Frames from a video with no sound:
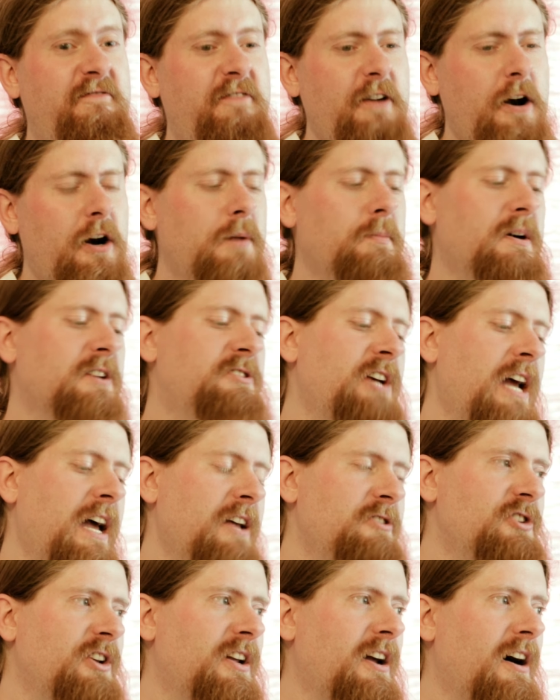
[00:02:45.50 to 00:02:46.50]
very much
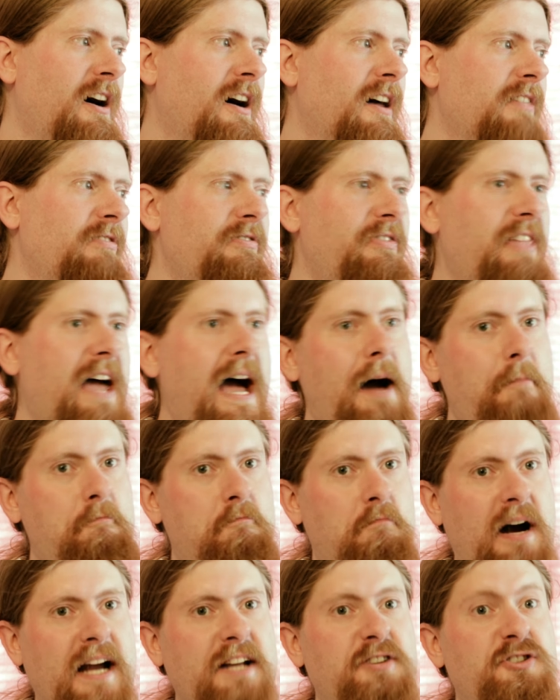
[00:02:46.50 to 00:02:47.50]
hedging on that
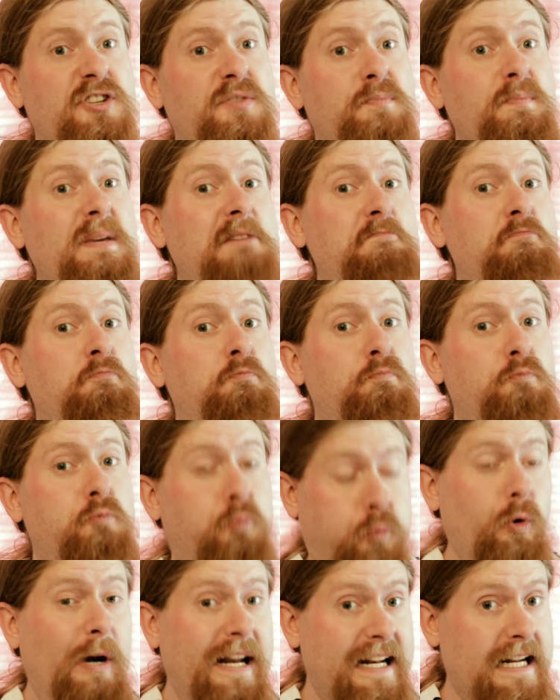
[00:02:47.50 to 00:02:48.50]
might just me
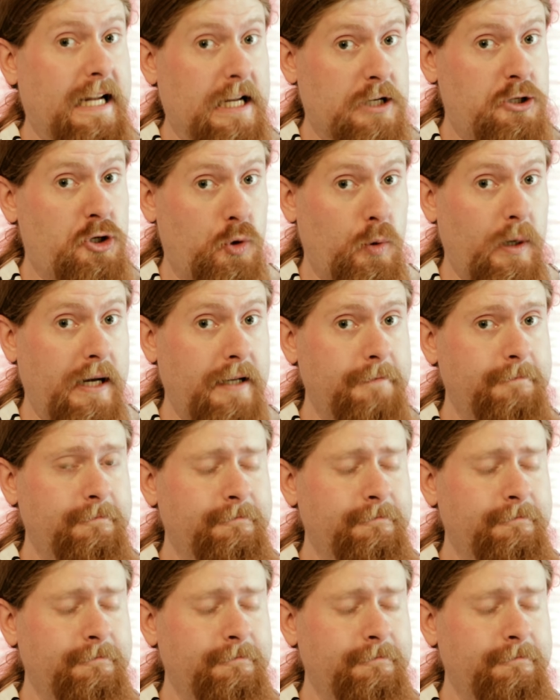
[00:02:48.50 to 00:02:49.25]
reading into it,